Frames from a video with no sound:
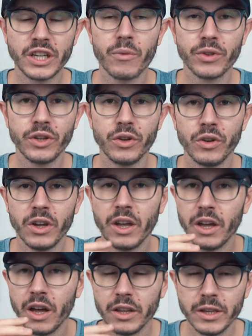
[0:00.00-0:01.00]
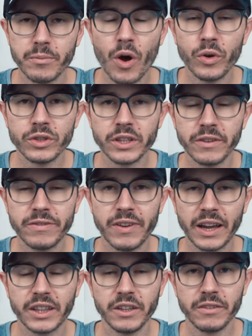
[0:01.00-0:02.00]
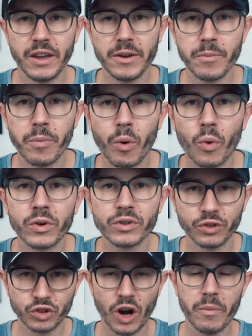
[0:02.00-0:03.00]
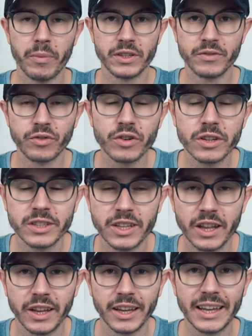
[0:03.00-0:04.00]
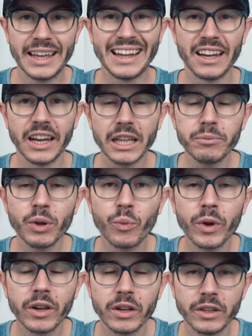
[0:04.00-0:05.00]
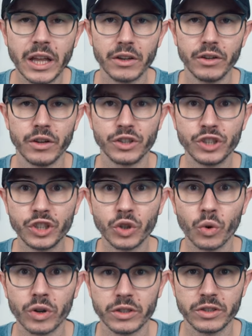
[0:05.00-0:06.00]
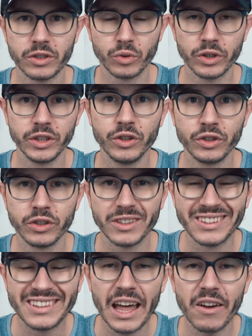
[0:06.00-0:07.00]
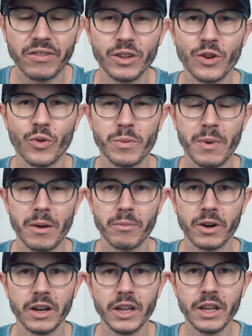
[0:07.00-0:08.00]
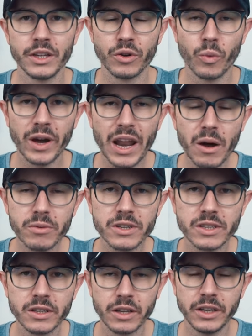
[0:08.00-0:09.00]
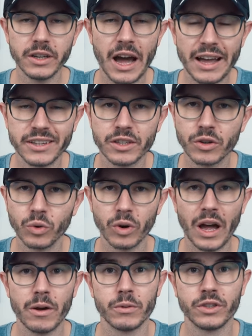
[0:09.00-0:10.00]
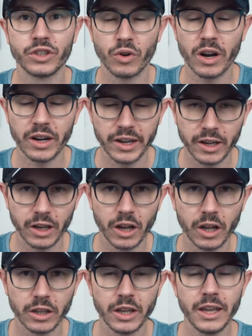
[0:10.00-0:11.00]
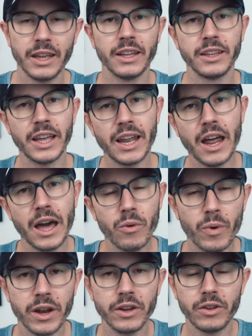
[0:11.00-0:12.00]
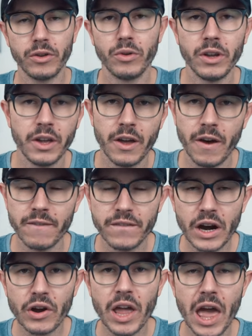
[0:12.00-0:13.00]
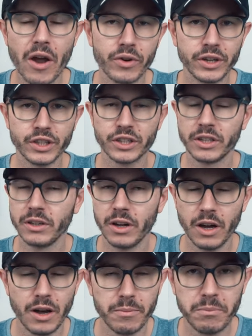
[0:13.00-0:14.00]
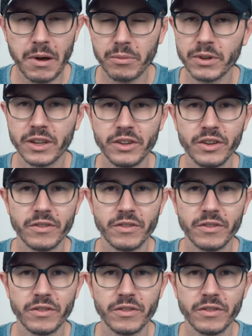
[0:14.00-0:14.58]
share with you the most effective and important nootropics for studying, let me quickly tell you a short story you should definitely remember. So when I was in high school, I was struggling a lot. Then I went to a very average public